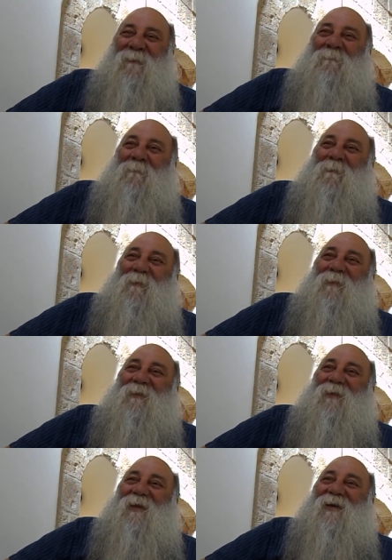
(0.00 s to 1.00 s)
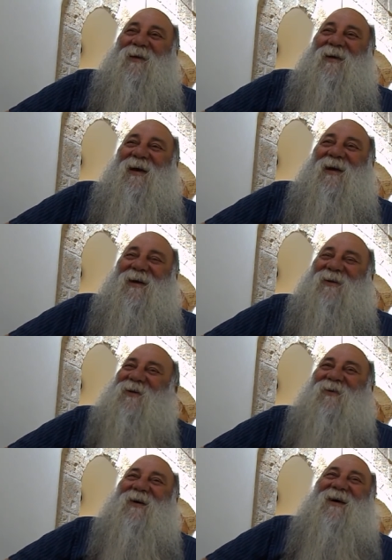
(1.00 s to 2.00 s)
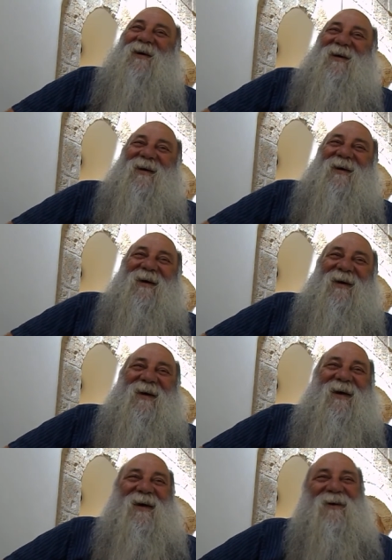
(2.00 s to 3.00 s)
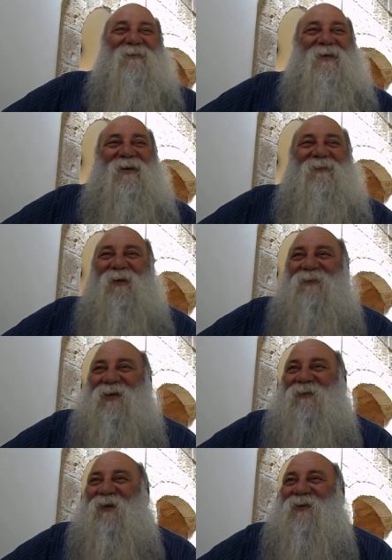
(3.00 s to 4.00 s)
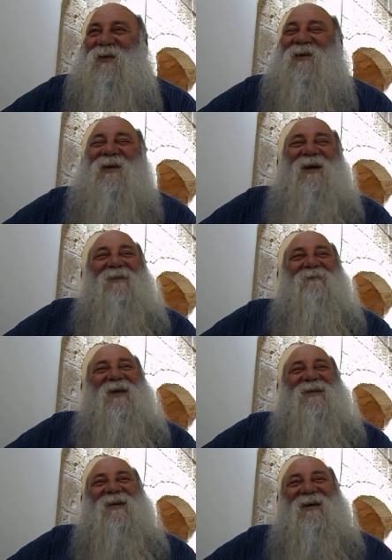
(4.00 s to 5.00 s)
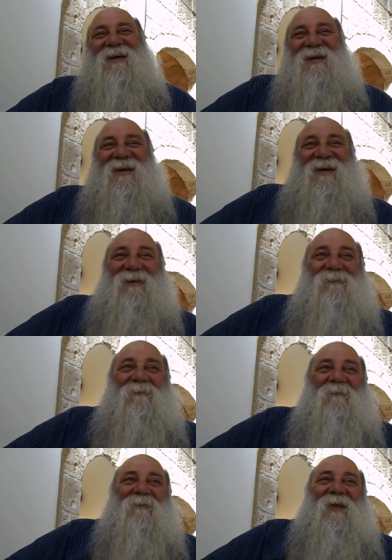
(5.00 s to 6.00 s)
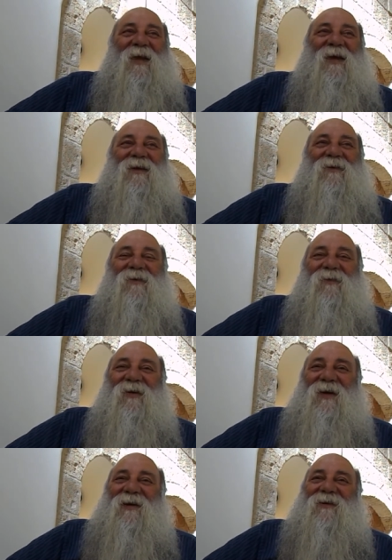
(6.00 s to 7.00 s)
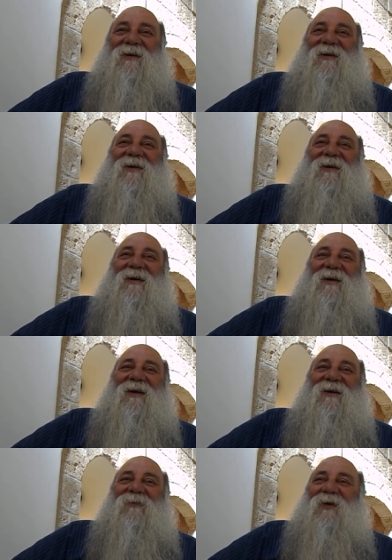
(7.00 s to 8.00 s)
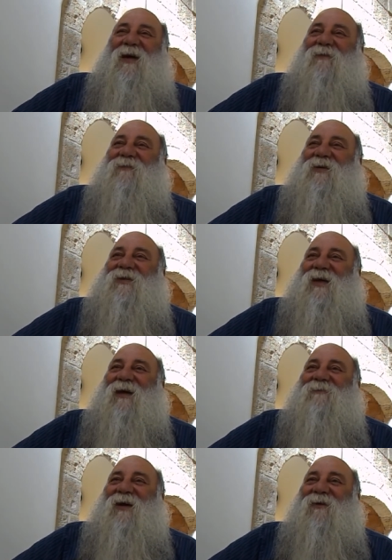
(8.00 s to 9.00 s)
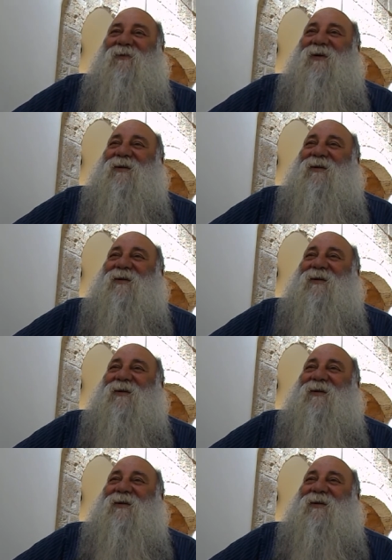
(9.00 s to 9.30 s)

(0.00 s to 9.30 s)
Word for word: have you been to the Navy? no, I've been a bomb disposer. But, uh, uh, you know, here, here we have the same now.